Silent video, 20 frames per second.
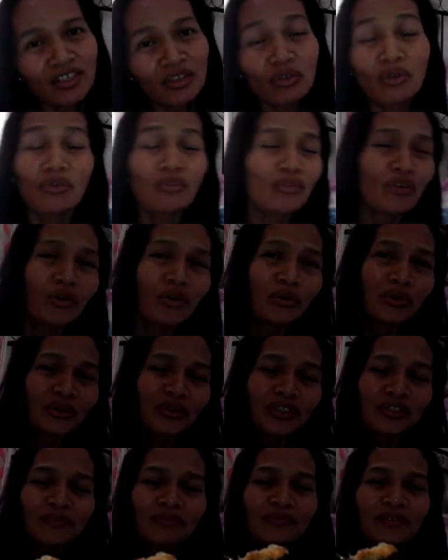no
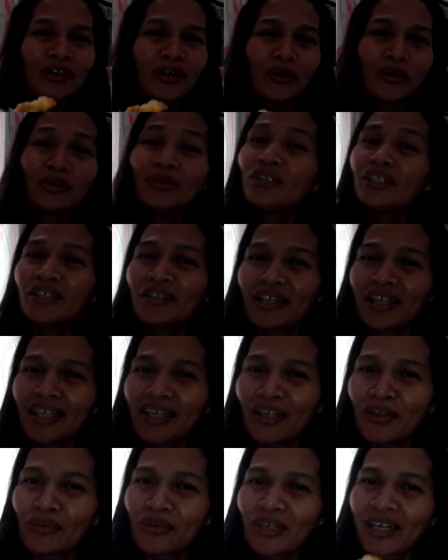phone. Only
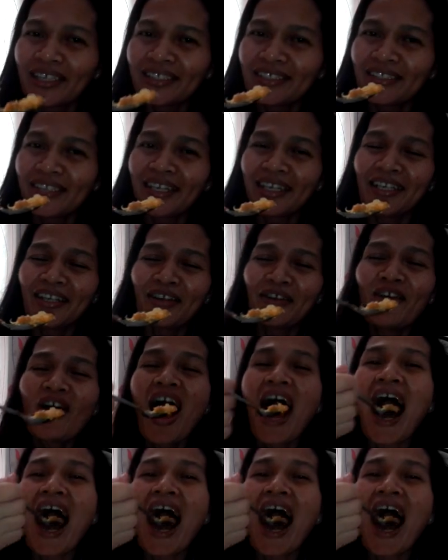radio, guys, radio.